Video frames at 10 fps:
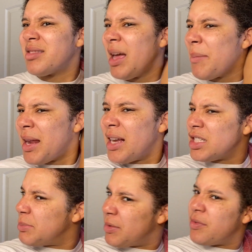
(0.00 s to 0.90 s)
I mean, I
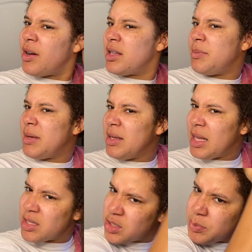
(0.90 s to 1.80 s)
just prefer it to be
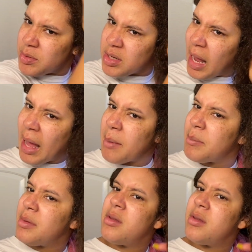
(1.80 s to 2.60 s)
like super damp.